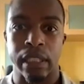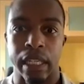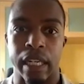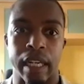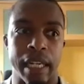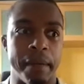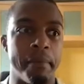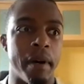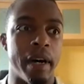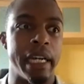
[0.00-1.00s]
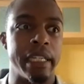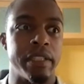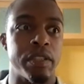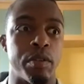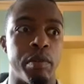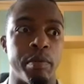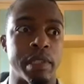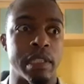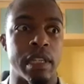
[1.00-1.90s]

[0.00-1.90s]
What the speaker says: In my school, it wasn't